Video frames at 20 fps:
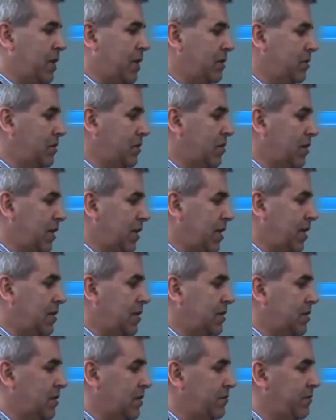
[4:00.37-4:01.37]
in the browser, all that
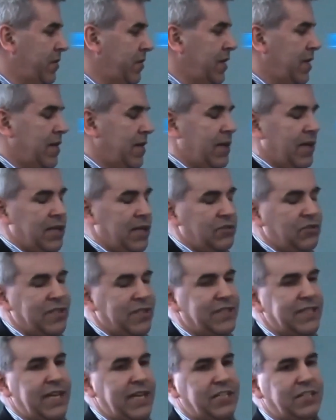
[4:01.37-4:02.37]
kind of stuff, and
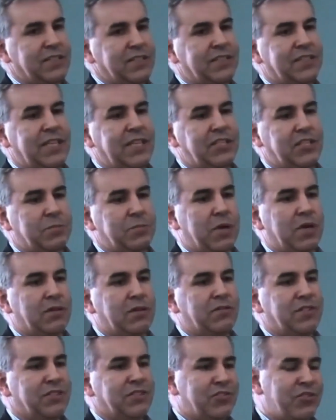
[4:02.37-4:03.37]
transaction and session
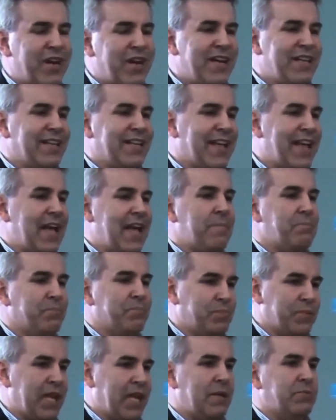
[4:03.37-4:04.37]
monitoring, trying to
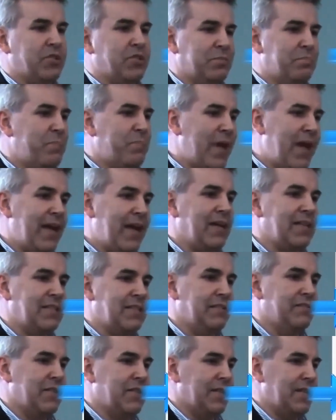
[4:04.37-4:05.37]
capture bad
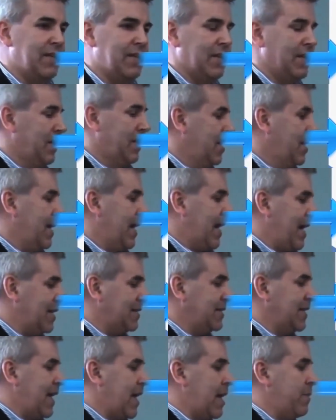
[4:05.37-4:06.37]
activity
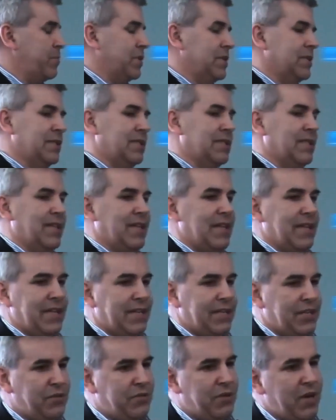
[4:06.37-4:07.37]
as it happens.
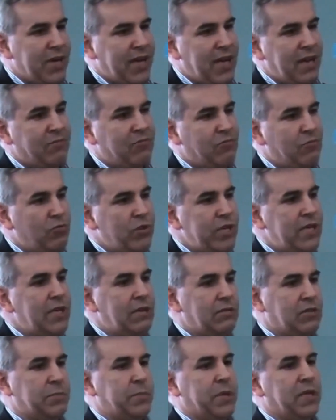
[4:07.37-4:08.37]
You've got to have
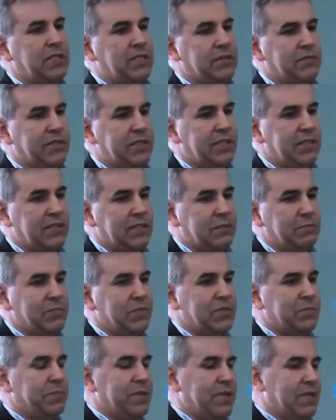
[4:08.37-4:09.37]
really responsive
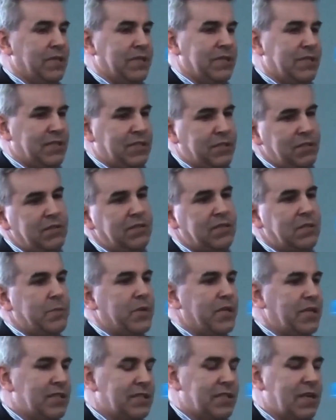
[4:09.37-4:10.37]
systems because as soon as the
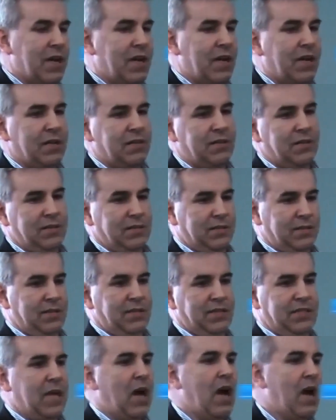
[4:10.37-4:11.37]
money is gone,
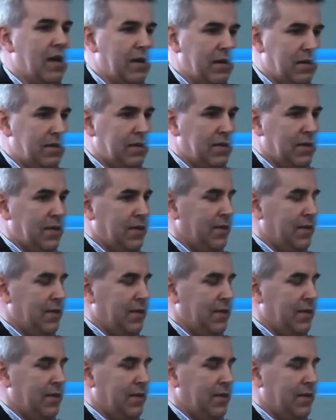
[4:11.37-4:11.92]
it's gone.